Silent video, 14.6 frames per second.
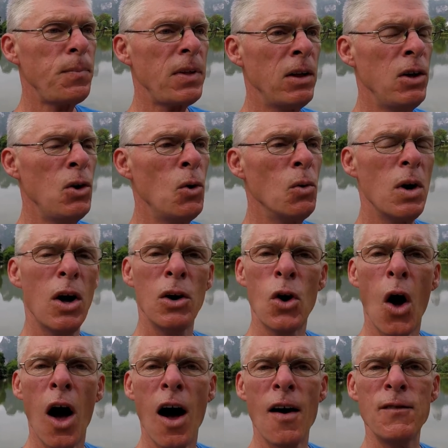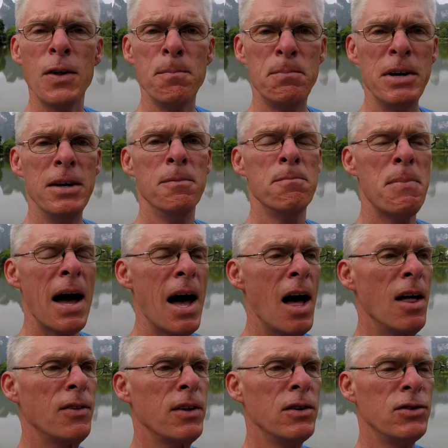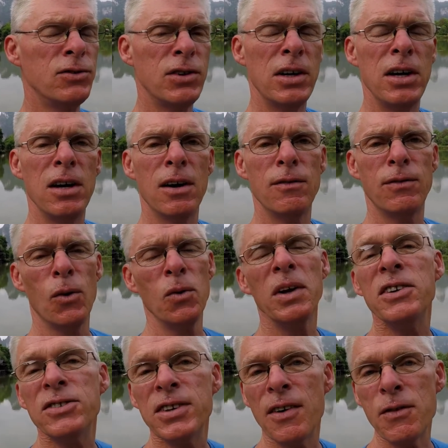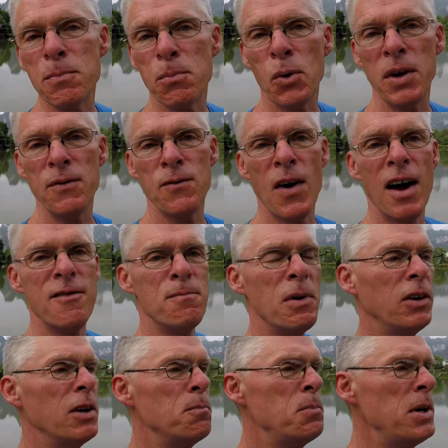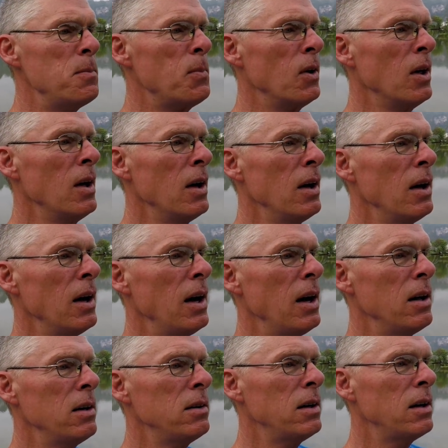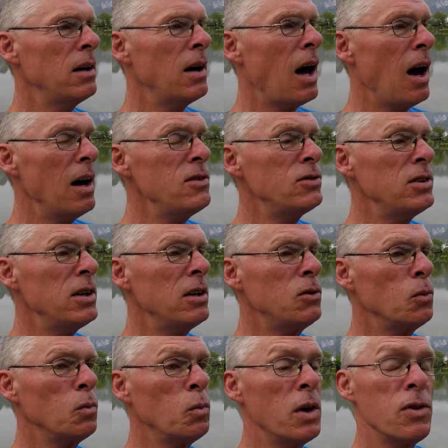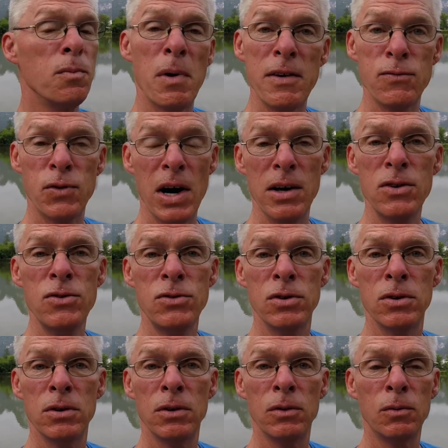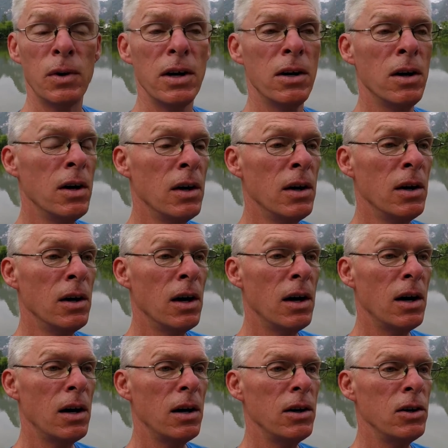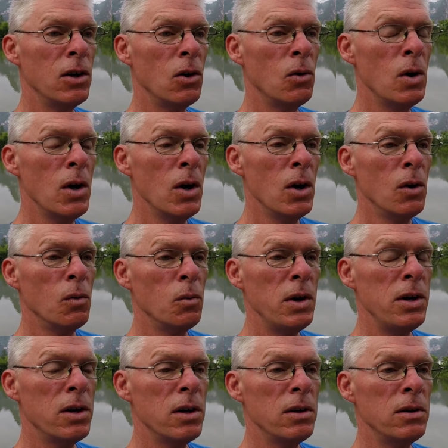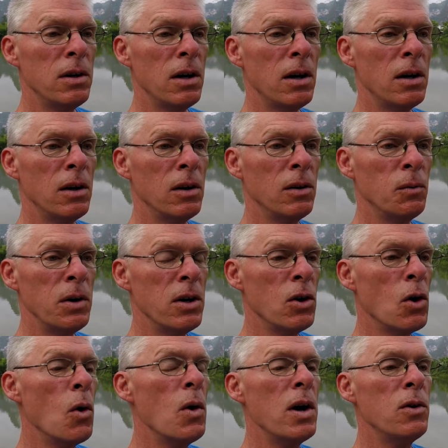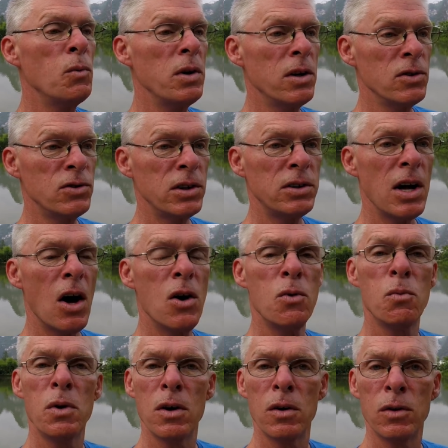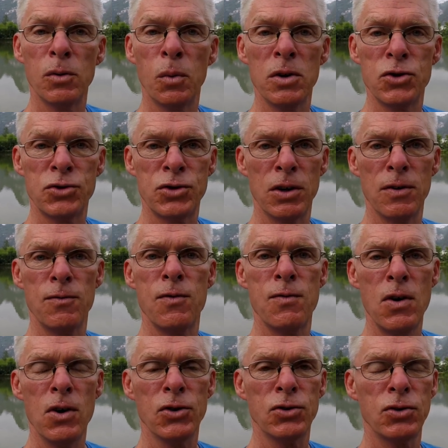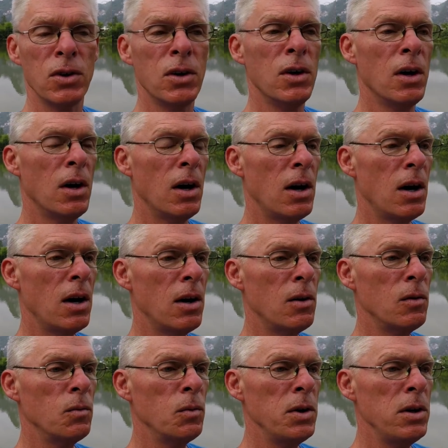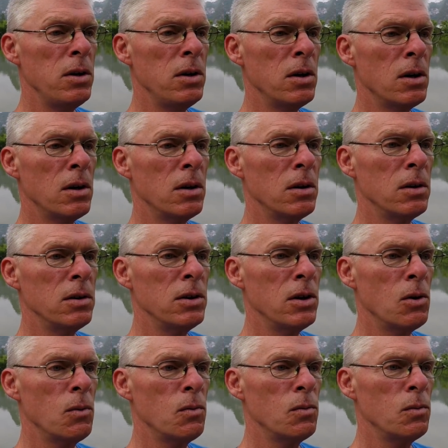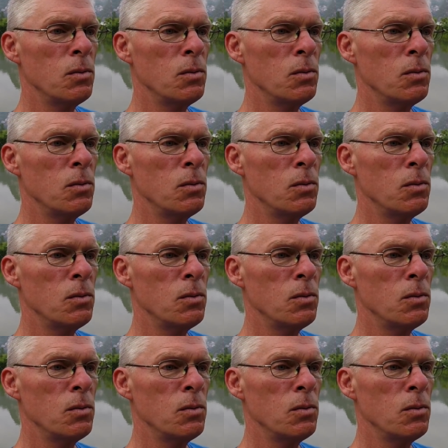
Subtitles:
you know, an off the beaten path city of only 7.5 million people. And I see it with my friends, where you know, we can go in, we can sit down, and we're served first. You know,